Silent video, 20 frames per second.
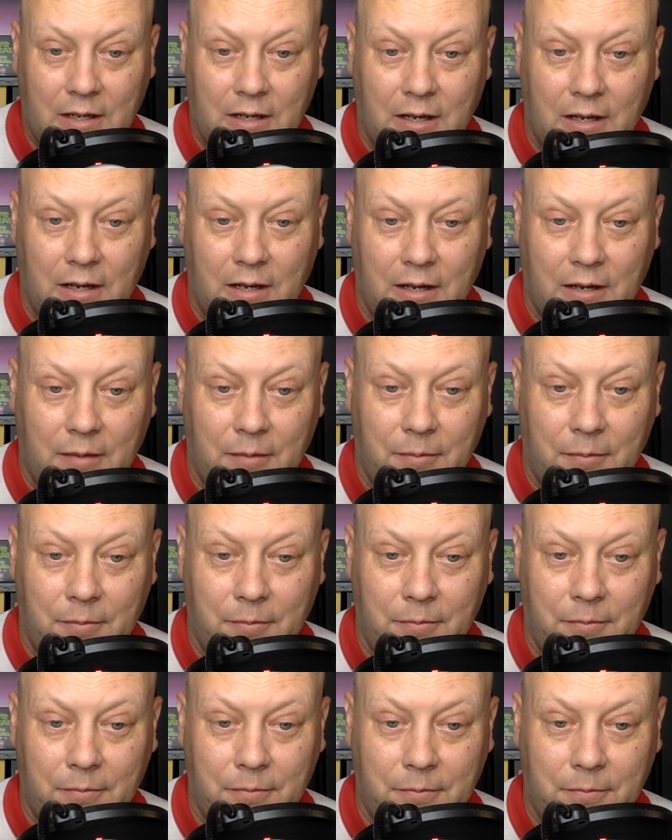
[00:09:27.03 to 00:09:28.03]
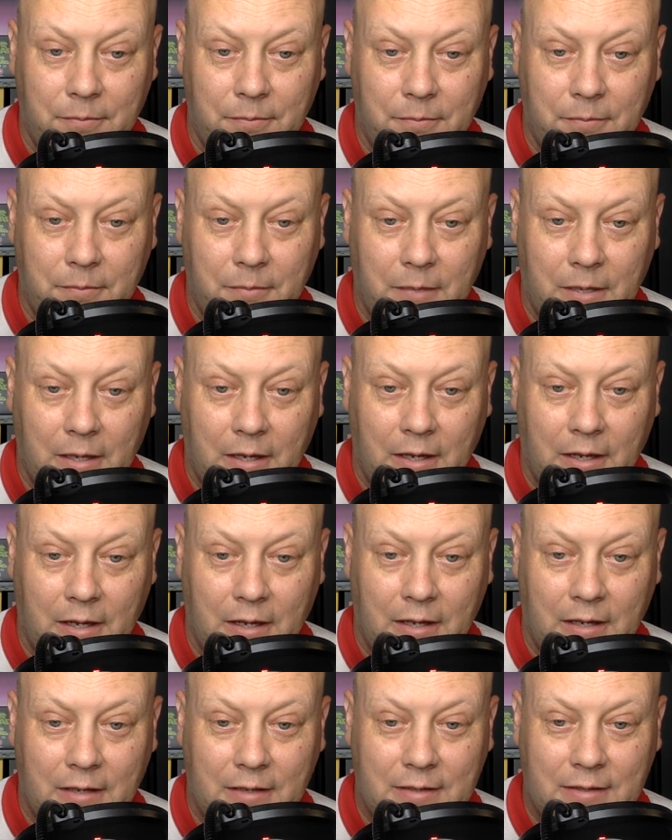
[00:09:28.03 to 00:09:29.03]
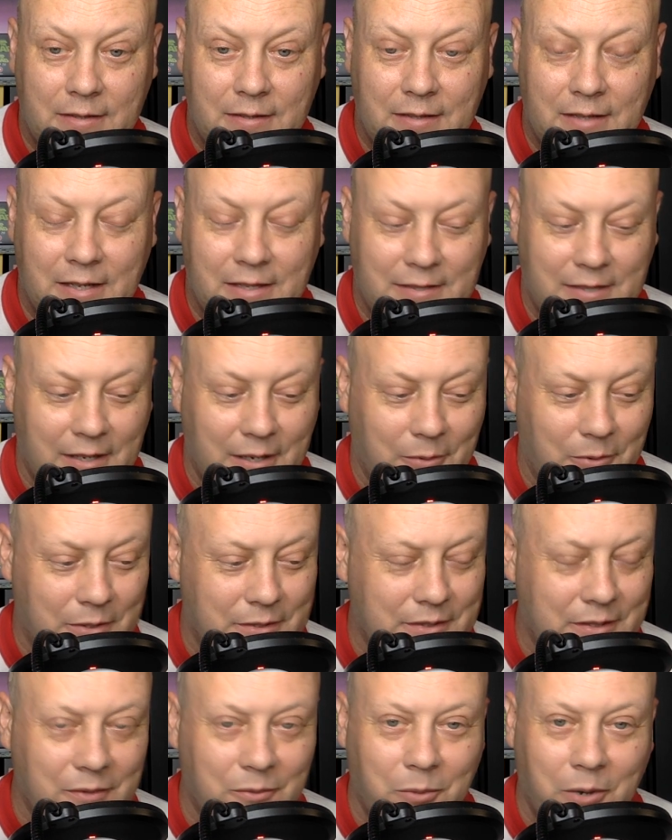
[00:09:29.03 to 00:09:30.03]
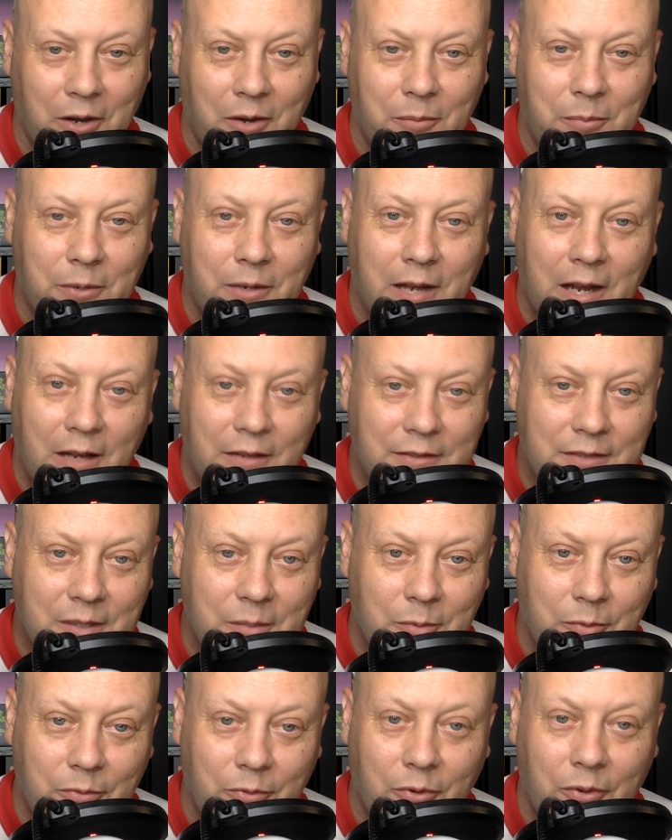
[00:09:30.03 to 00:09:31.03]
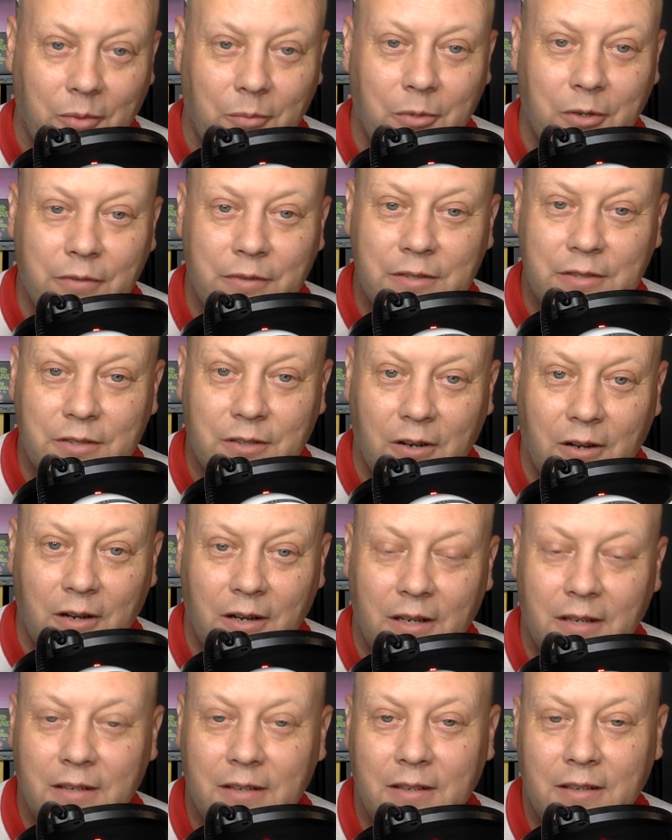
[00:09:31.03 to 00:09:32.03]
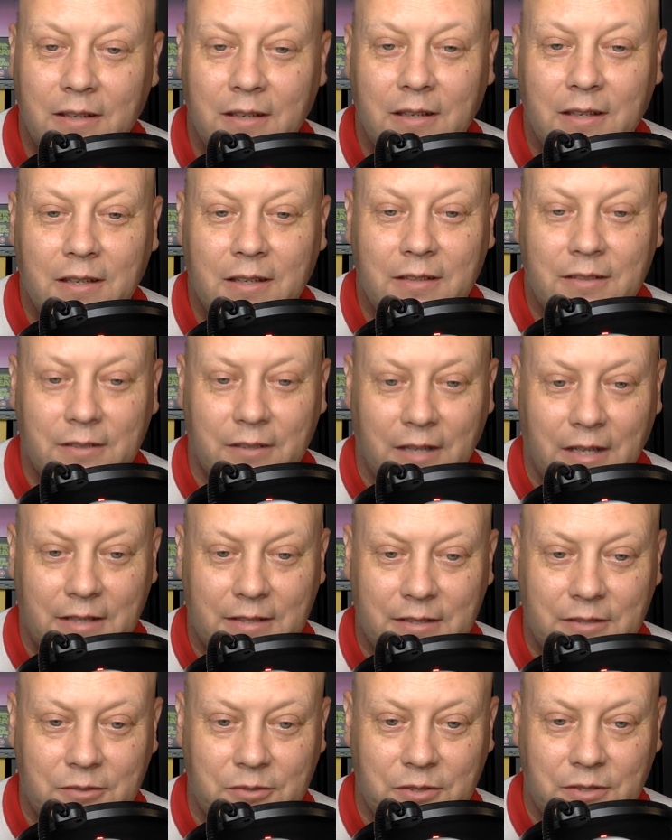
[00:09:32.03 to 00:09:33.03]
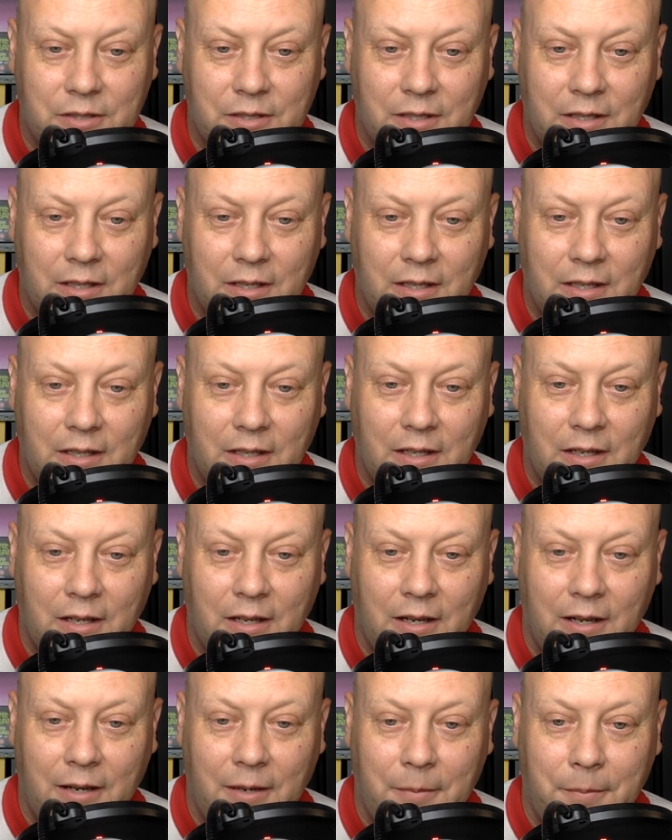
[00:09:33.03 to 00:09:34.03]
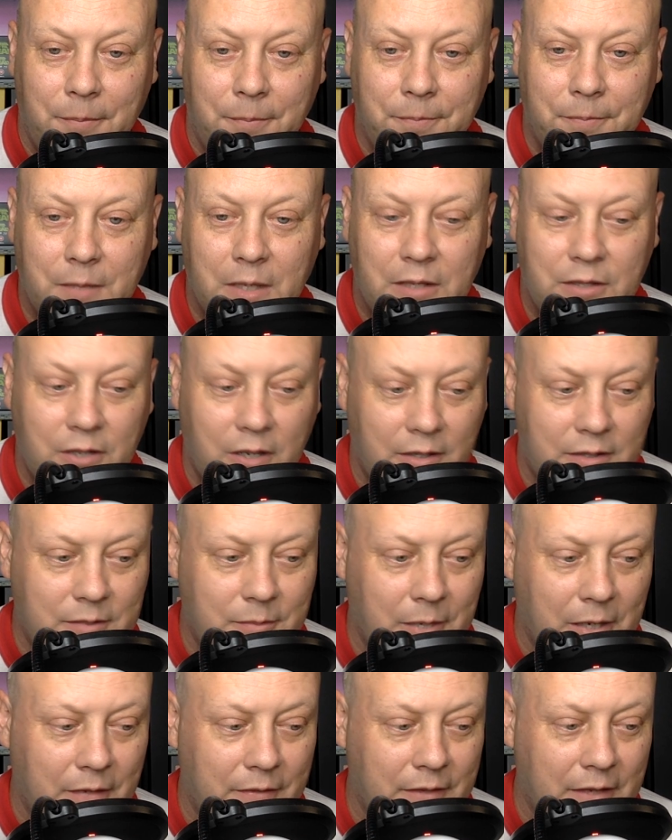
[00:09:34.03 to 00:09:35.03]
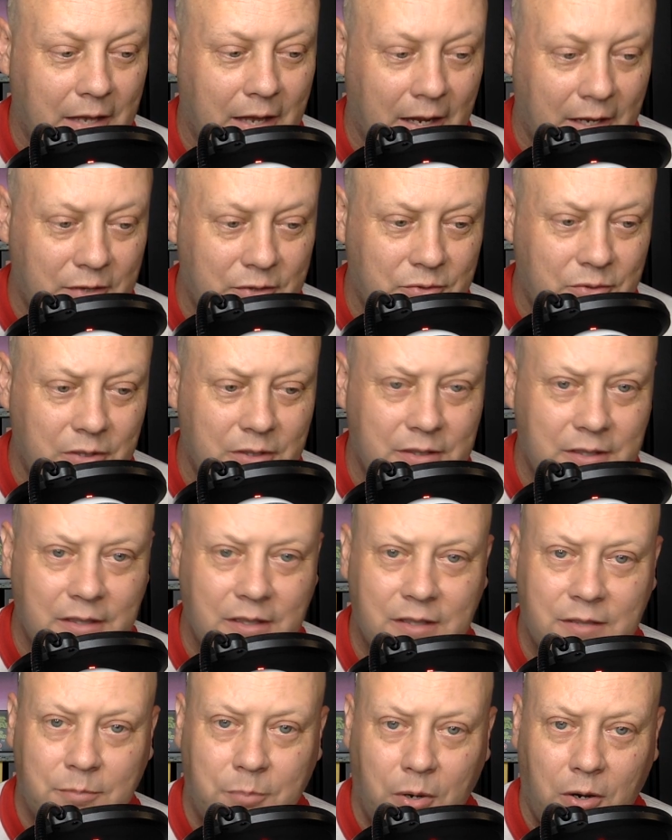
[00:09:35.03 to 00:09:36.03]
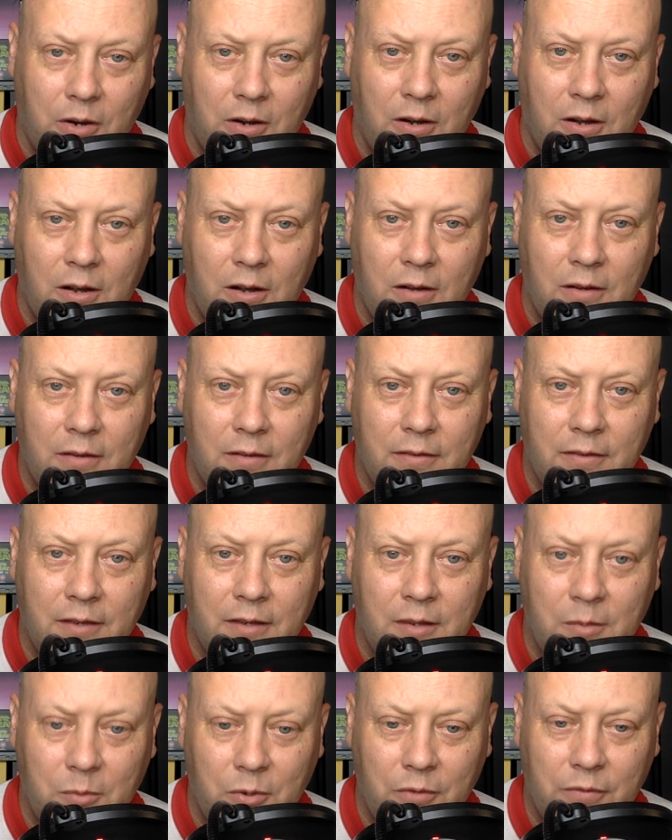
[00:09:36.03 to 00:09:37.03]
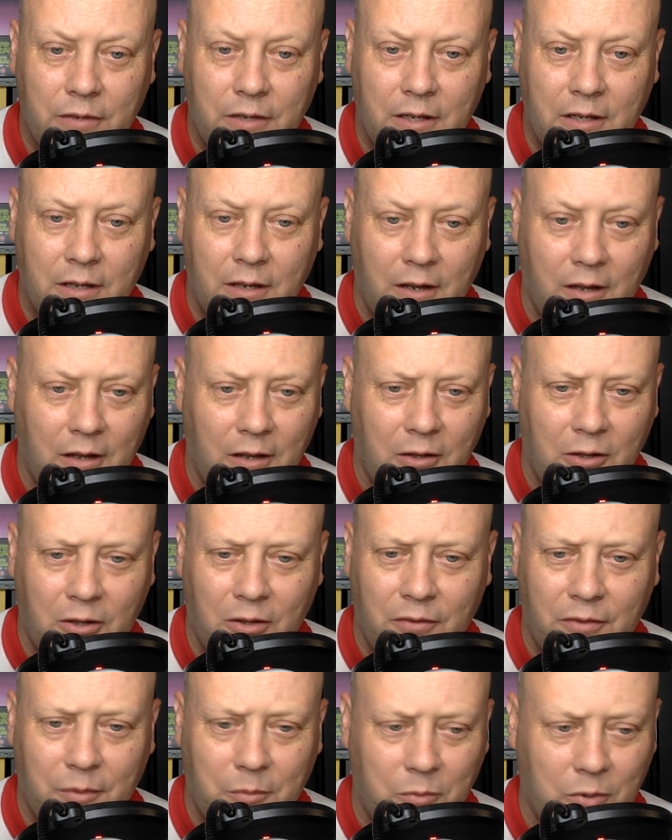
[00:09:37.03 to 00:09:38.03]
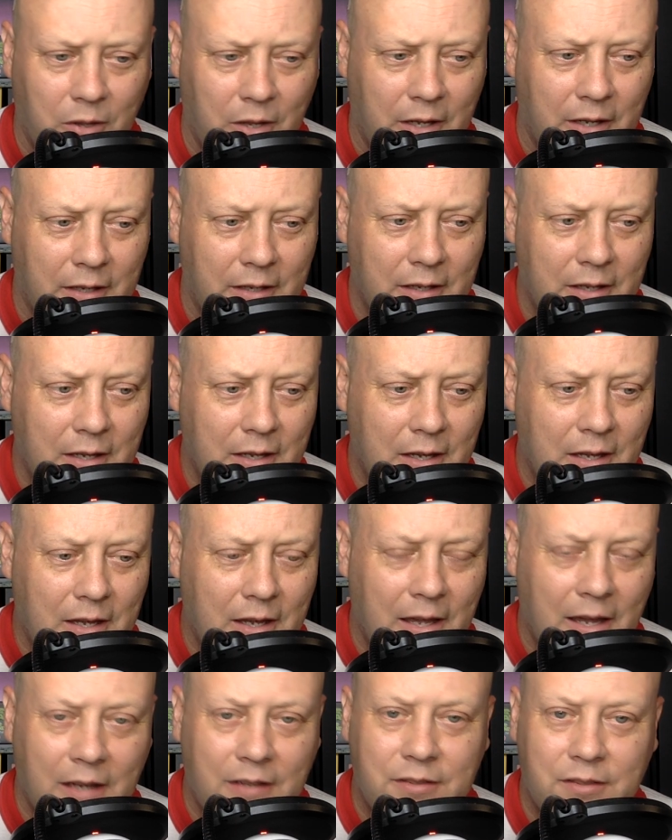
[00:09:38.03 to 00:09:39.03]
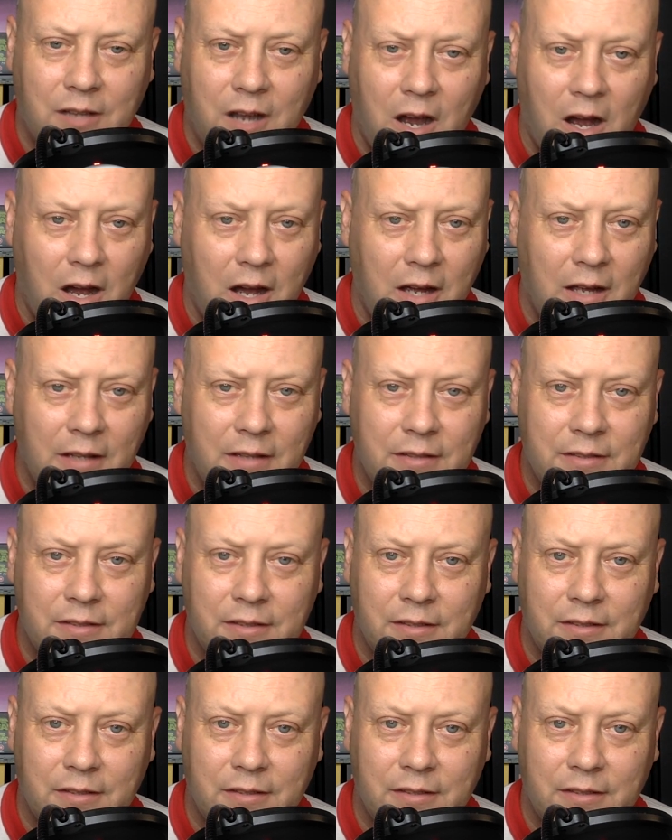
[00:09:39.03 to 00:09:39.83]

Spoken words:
And he said he wasn't aware of Bukowski before the movie started. So that's interesting. He talked about the extras in this bar in the movie and how all of them were like ex-cons.